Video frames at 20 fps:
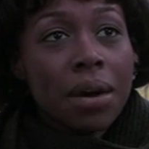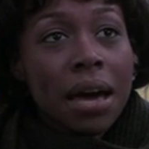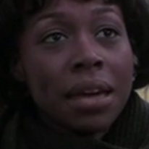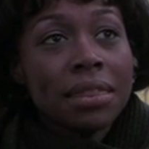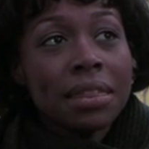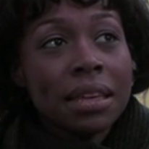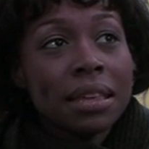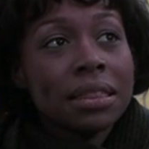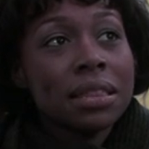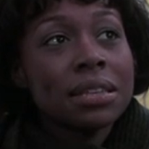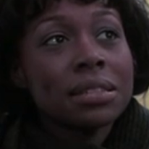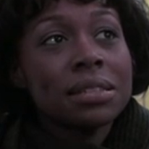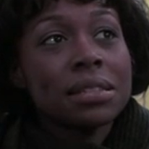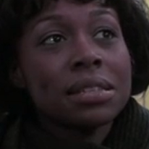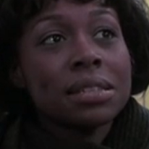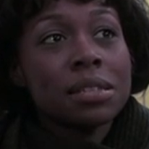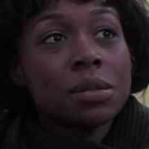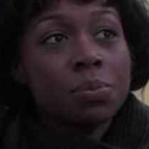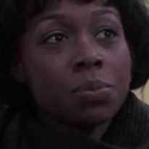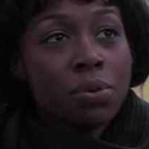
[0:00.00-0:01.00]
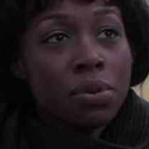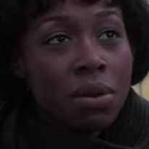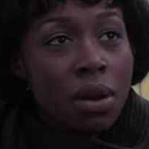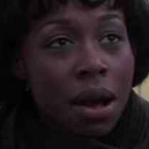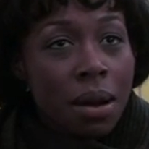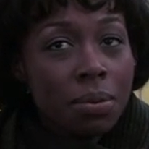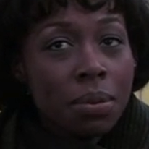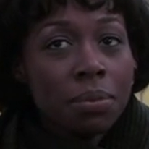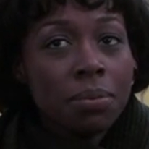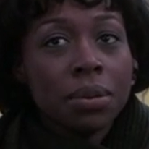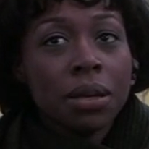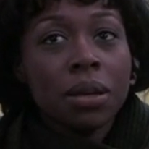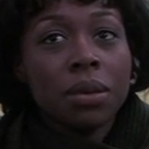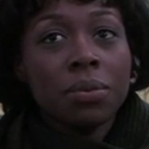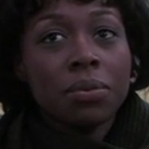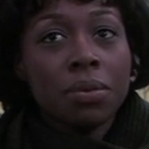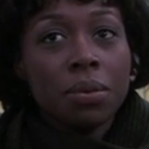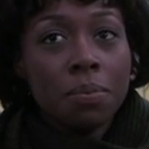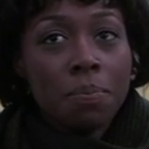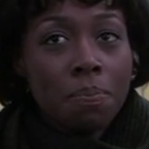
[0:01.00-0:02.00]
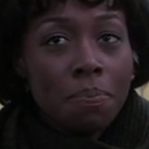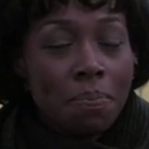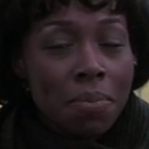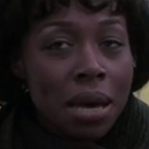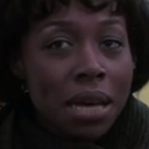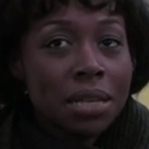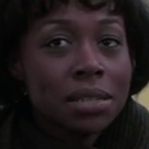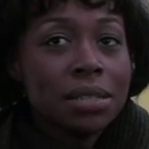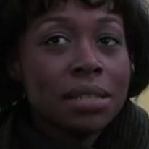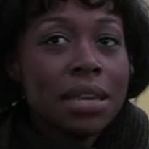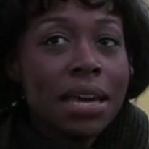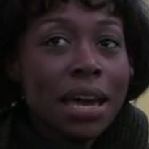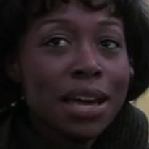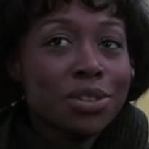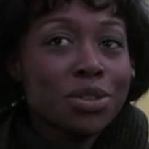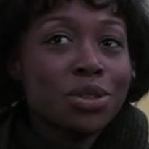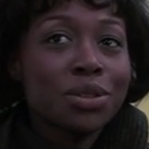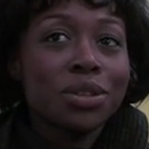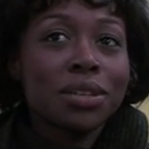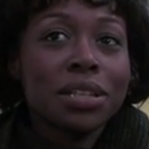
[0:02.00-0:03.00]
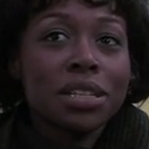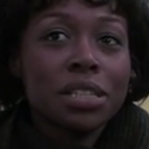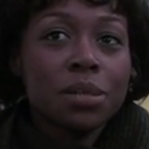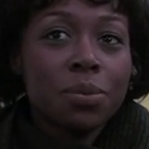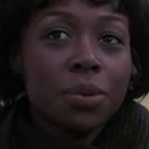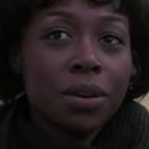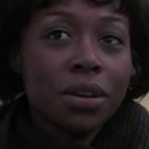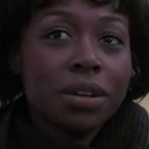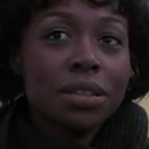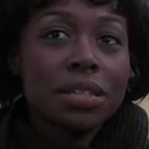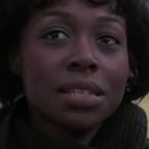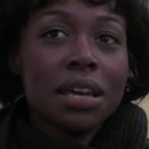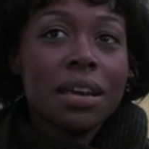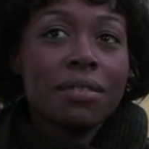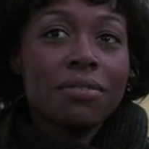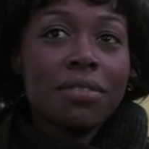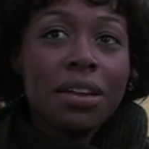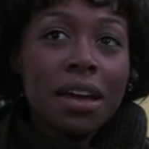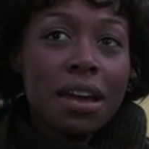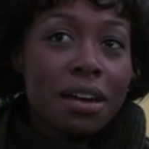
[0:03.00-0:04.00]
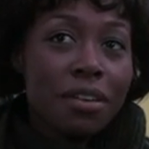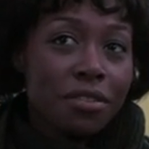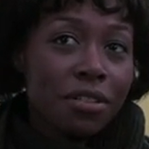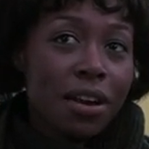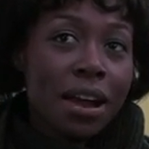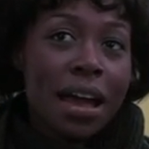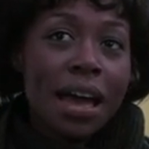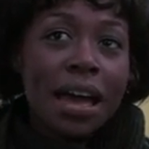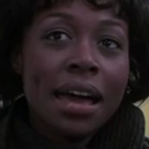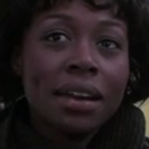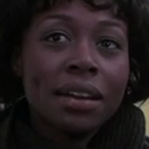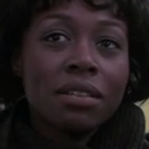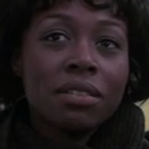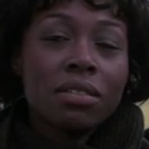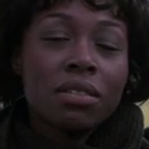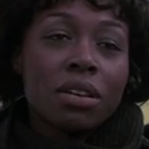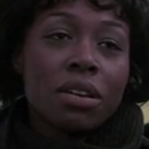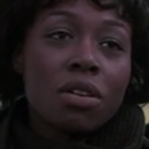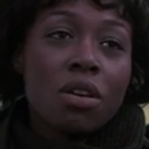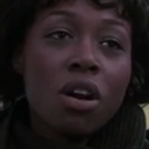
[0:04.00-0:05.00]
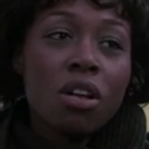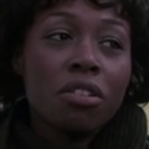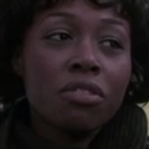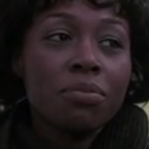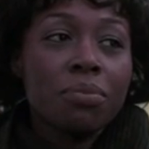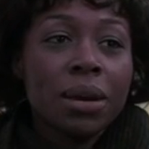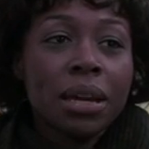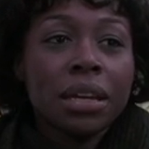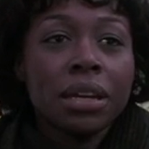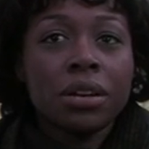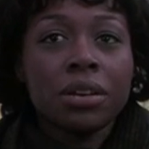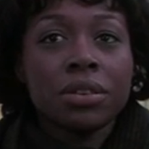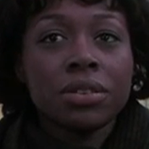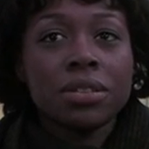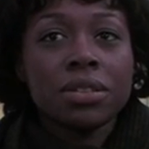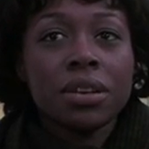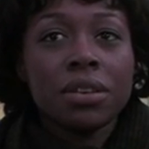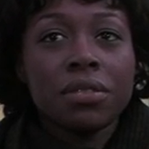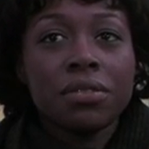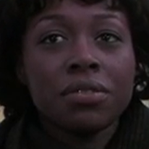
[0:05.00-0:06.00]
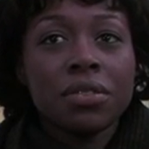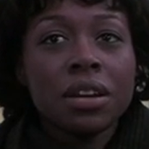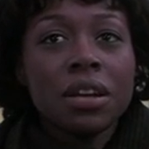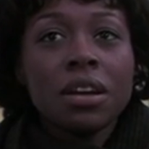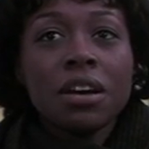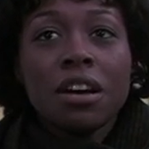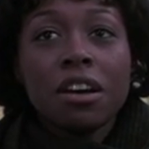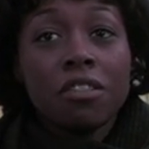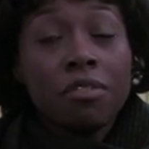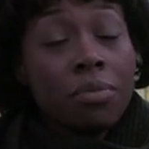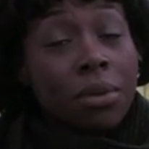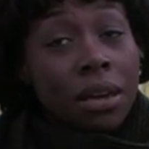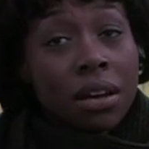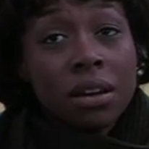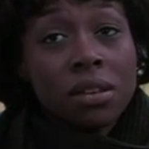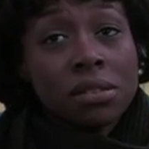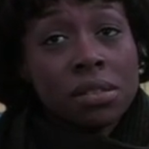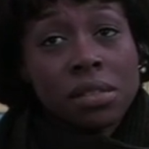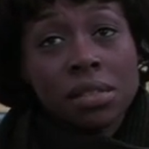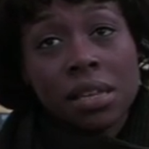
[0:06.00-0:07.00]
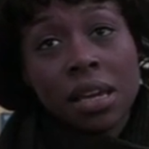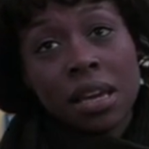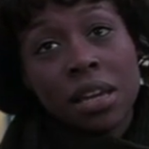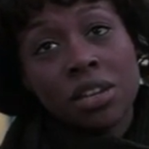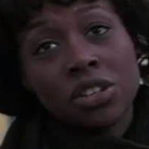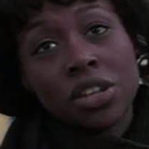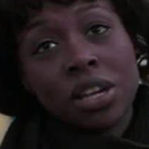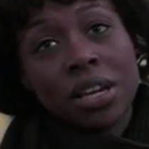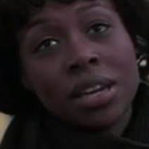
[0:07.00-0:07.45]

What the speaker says: I think this is probably the best theatrical experience I've ever had in all of my years of being on stage.